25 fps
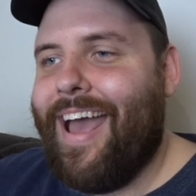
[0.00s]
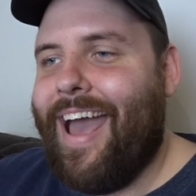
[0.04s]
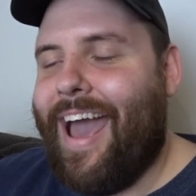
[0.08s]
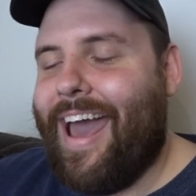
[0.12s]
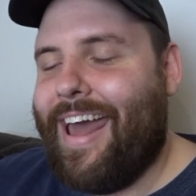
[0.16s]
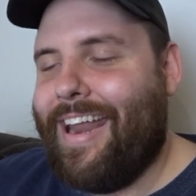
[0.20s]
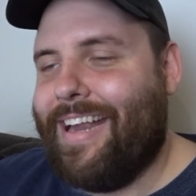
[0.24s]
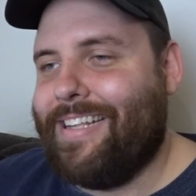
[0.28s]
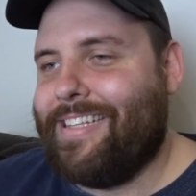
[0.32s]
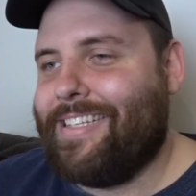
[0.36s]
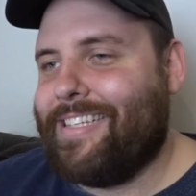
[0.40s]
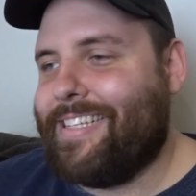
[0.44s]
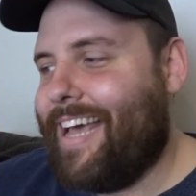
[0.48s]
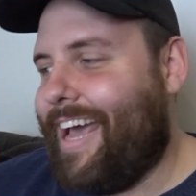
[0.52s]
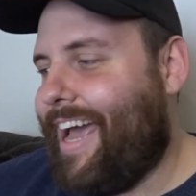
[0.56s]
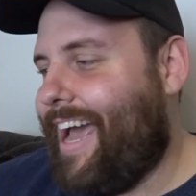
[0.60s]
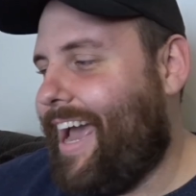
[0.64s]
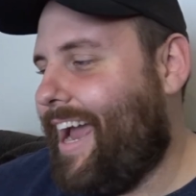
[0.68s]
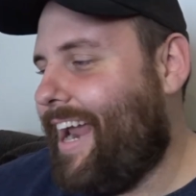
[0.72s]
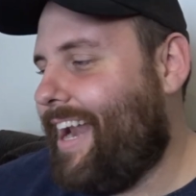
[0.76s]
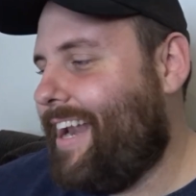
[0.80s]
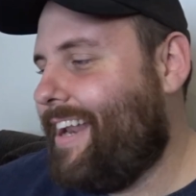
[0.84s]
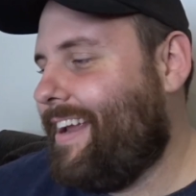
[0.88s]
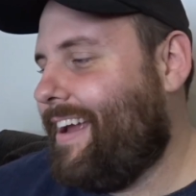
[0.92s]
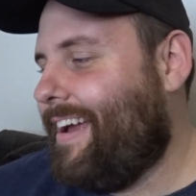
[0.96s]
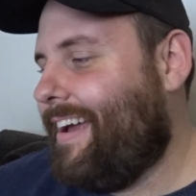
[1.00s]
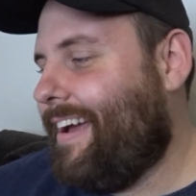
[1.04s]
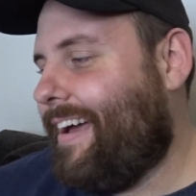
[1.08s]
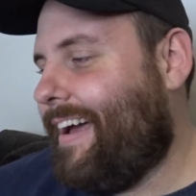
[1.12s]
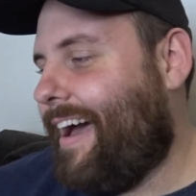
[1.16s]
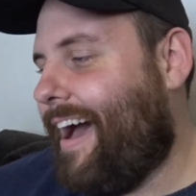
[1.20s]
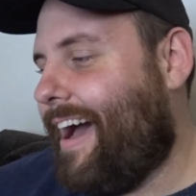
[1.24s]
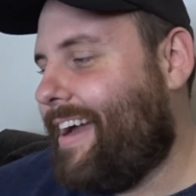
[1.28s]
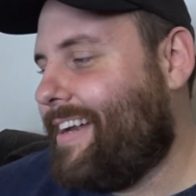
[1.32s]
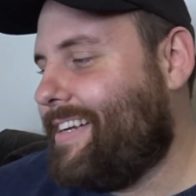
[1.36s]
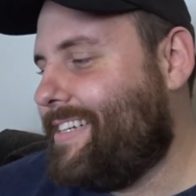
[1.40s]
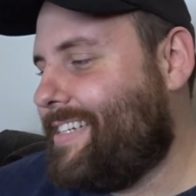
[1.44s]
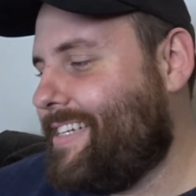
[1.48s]
And it said,
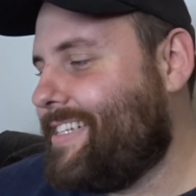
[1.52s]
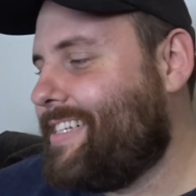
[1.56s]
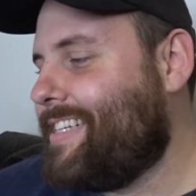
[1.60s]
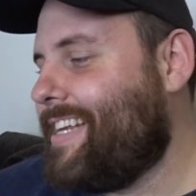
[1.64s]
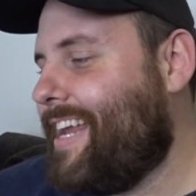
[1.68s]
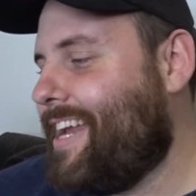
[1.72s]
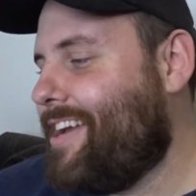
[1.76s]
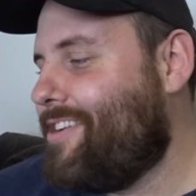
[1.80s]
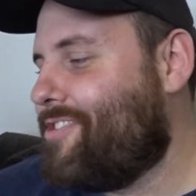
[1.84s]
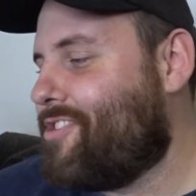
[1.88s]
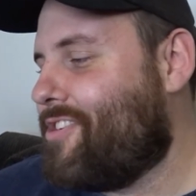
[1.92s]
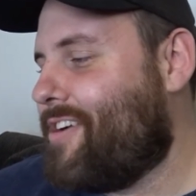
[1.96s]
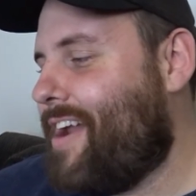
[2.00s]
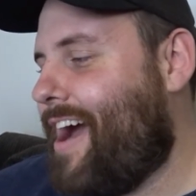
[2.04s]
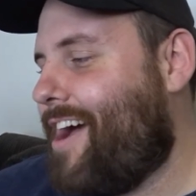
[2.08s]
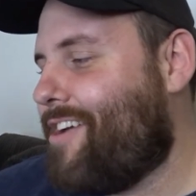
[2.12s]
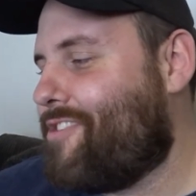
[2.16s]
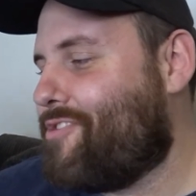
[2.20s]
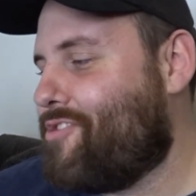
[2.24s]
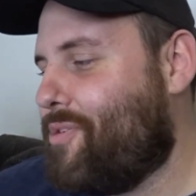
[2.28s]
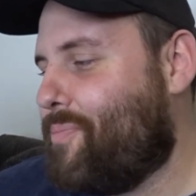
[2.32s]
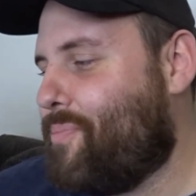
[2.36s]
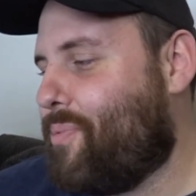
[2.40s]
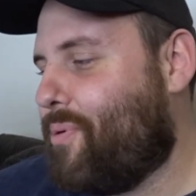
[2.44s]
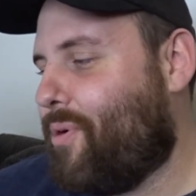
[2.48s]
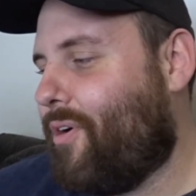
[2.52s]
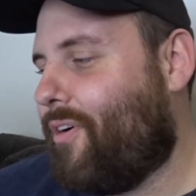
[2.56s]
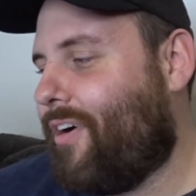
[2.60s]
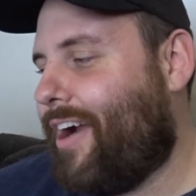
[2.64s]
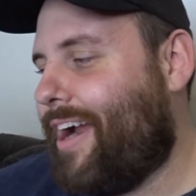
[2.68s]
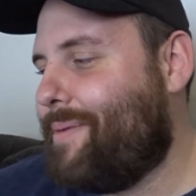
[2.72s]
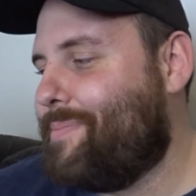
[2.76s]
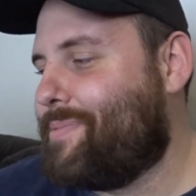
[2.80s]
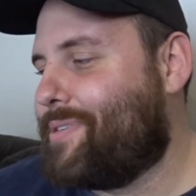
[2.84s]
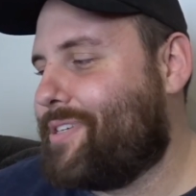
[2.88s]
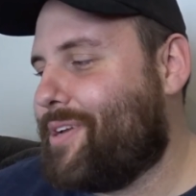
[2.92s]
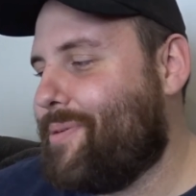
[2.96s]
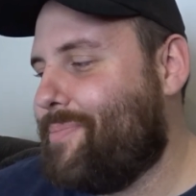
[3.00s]
Disney International
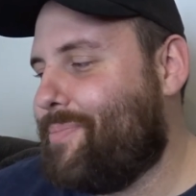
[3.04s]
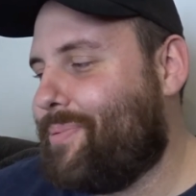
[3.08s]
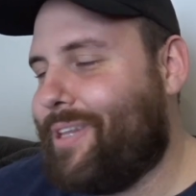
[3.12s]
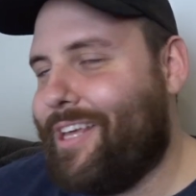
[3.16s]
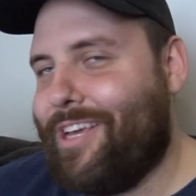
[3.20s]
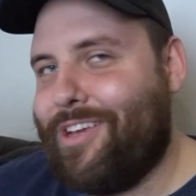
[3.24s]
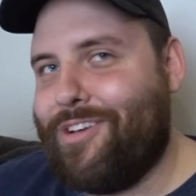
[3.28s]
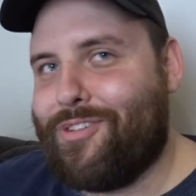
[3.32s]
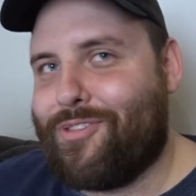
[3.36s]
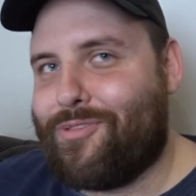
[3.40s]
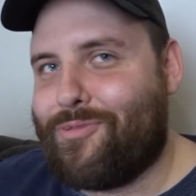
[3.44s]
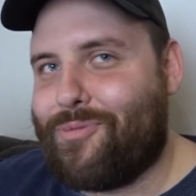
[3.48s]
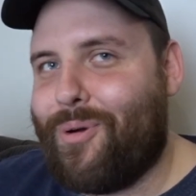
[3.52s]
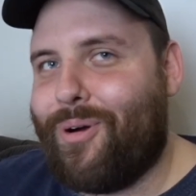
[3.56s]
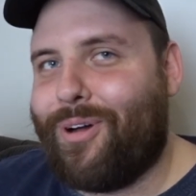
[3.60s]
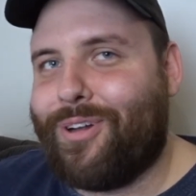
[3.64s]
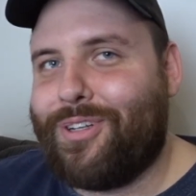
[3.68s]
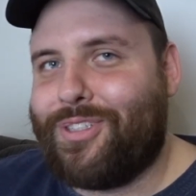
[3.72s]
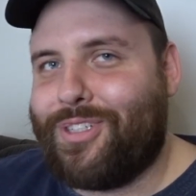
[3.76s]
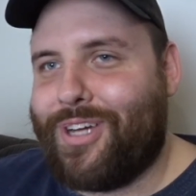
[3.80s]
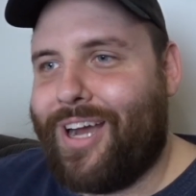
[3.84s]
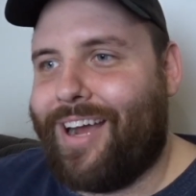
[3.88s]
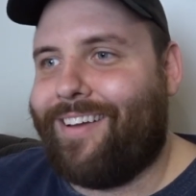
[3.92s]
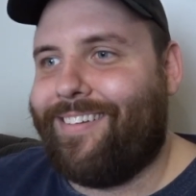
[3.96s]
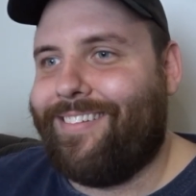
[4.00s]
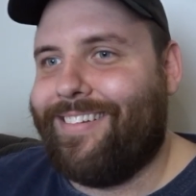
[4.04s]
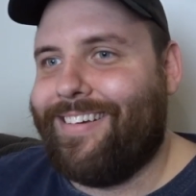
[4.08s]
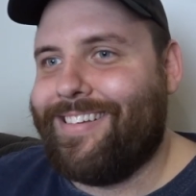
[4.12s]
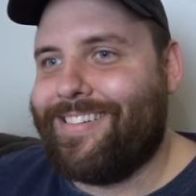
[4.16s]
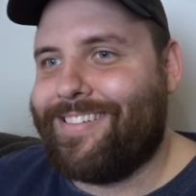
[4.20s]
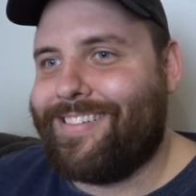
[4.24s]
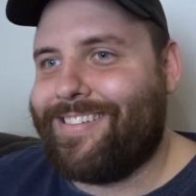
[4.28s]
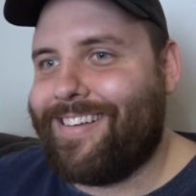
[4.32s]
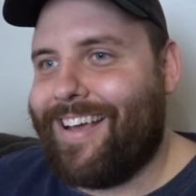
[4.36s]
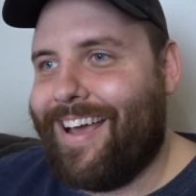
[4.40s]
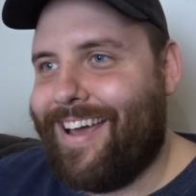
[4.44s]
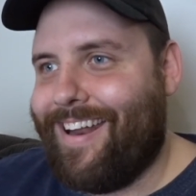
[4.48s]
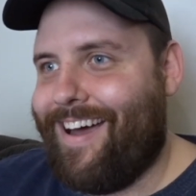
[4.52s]
Programs, complete your role
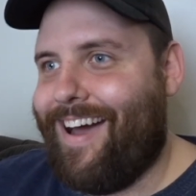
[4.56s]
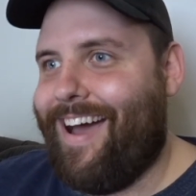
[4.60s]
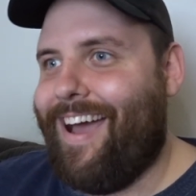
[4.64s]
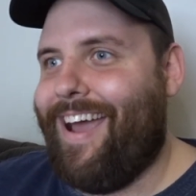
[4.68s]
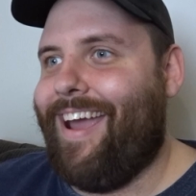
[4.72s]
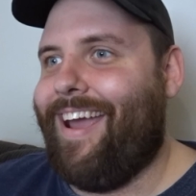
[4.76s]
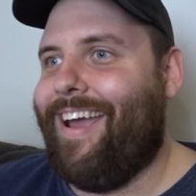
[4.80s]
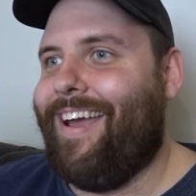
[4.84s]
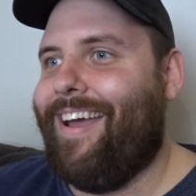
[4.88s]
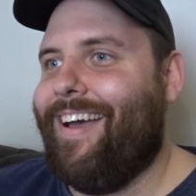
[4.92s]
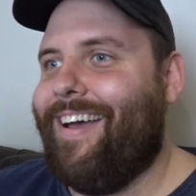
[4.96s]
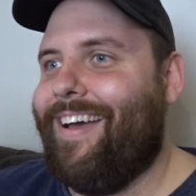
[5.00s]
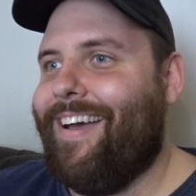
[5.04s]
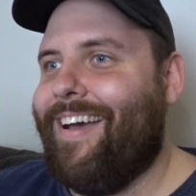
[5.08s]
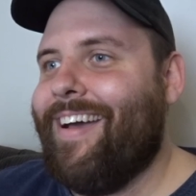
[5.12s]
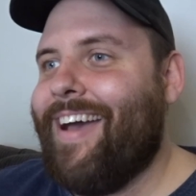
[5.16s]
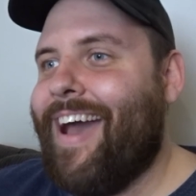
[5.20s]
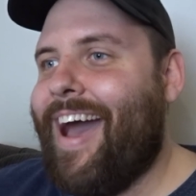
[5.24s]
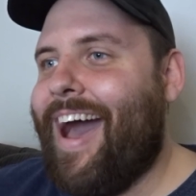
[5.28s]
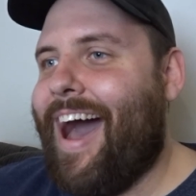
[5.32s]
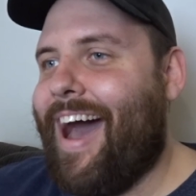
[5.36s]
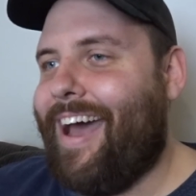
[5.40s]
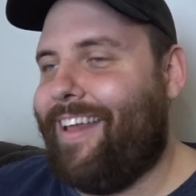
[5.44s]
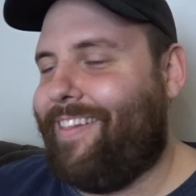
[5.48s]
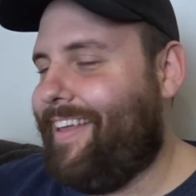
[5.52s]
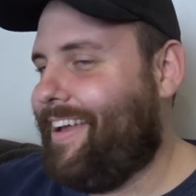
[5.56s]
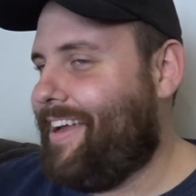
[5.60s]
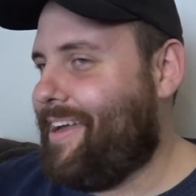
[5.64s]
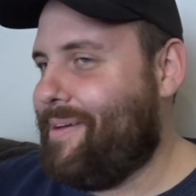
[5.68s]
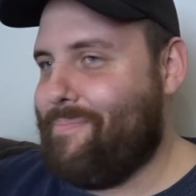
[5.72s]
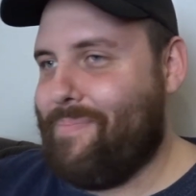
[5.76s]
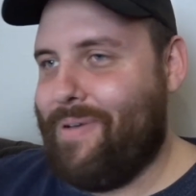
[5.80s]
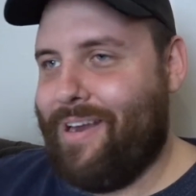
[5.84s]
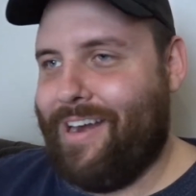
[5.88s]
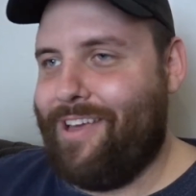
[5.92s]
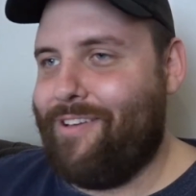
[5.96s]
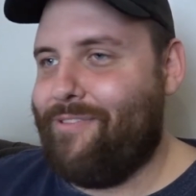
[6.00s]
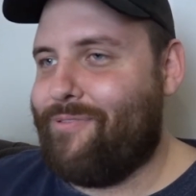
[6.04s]
checklist. And I had like a
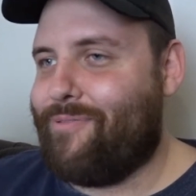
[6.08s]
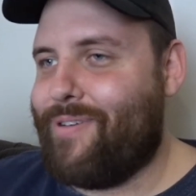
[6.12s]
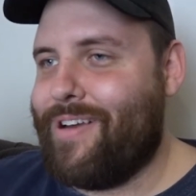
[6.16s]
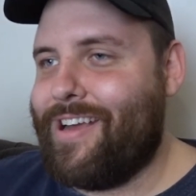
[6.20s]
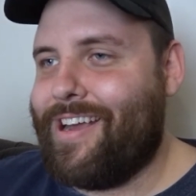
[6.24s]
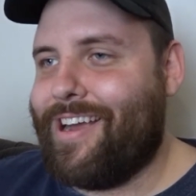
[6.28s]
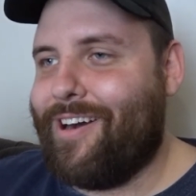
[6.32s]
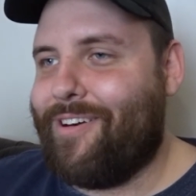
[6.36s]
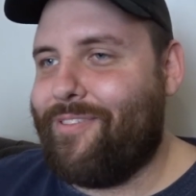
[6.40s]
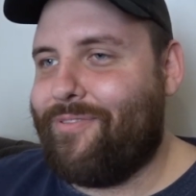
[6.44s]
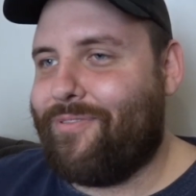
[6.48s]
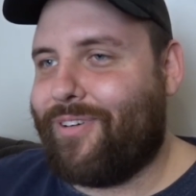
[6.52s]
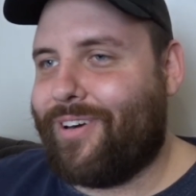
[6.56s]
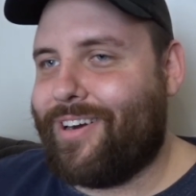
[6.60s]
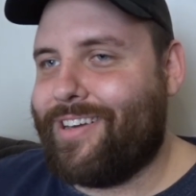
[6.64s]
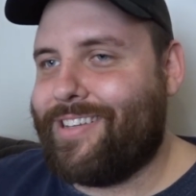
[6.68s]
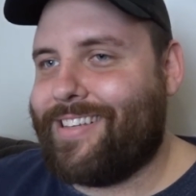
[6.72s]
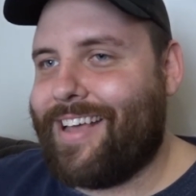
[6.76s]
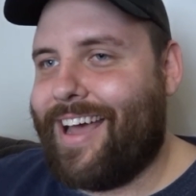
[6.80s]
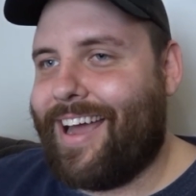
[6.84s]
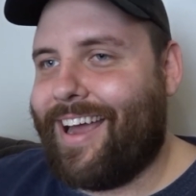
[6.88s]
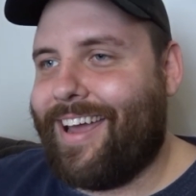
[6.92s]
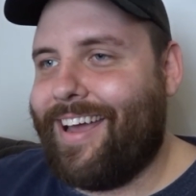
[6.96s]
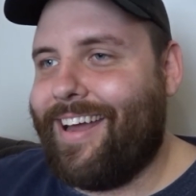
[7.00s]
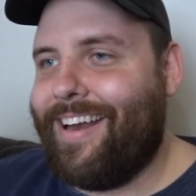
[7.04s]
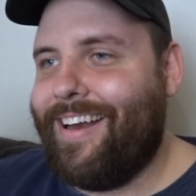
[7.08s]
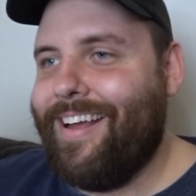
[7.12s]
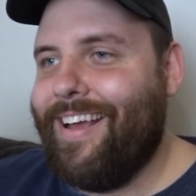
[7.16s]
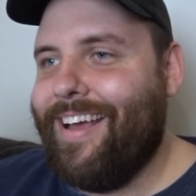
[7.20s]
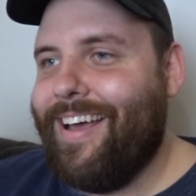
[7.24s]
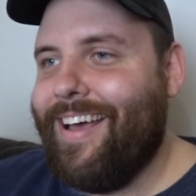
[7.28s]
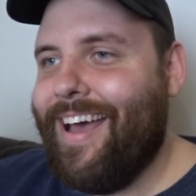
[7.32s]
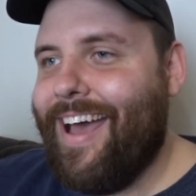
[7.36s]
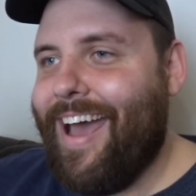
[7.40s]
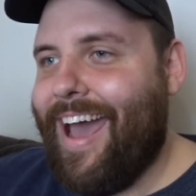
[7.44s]
mini freak out for a second.